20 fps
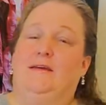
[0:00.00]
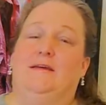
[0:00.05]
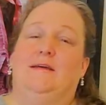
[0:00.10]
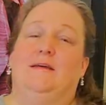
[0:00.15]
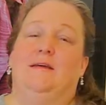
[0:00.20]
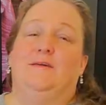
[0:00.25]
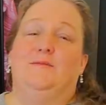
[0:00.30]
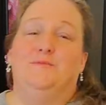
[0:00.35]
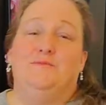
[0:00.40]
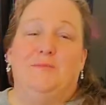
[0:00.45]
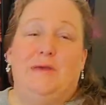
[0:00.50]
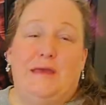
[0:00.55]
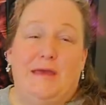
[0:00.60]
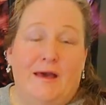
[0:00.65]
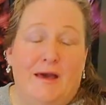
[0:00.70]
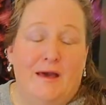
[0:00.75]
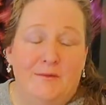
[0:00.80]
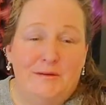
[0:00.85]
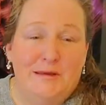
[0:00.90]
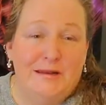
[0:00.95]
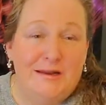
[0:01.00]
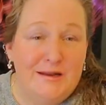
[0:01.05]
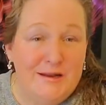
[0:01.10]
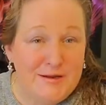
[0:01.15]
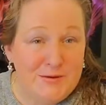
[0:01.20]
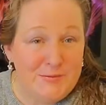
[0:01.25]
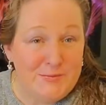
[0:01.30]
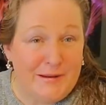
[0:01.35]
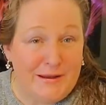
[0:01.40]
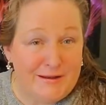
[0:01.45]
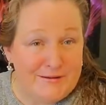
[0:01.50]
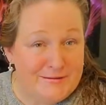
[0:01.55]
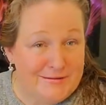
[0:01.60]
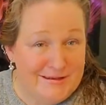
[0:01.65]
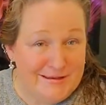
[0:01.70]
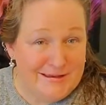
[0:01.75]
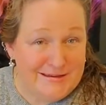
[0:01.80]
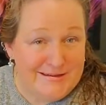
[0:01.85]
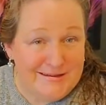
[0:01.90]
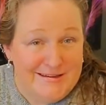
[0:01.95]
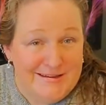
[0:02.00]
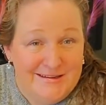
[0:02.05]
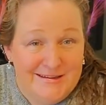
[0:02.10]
I'm becoming a New Mexican.